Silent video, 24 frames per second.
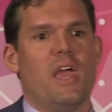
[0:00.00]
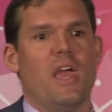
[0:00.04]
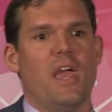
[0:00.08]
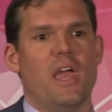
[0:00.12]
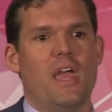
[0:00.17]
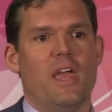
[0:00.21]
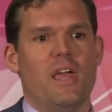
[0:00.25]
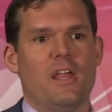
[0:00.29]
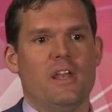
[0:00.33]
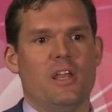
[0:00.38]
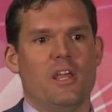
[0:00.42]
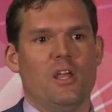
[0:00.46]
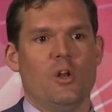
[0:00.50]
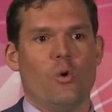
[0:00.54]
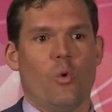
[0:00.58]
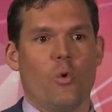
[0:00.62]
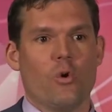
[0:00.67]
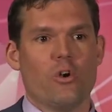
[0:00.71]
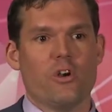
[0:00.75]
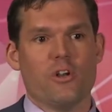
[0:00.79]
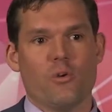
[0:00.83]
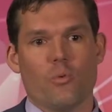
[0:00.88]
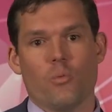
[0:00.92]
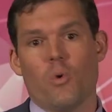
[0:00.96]
And in
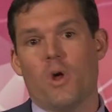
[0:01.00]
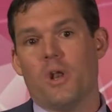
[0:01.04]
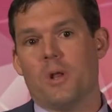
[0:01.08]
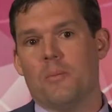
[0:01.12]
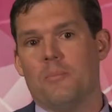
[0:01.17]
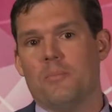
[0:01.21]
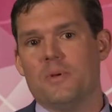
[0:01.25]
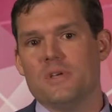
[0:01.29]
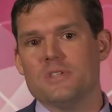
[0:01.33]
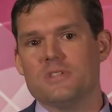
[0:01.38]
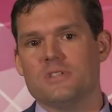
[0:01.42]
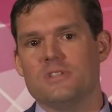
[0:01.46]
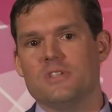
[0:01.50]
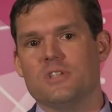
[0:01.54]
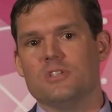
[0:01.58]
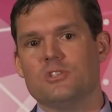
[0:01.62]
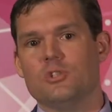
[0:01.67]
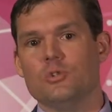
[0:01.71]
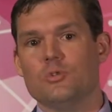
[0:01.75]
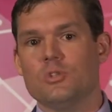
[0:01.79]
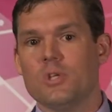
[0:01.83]
order to run a business,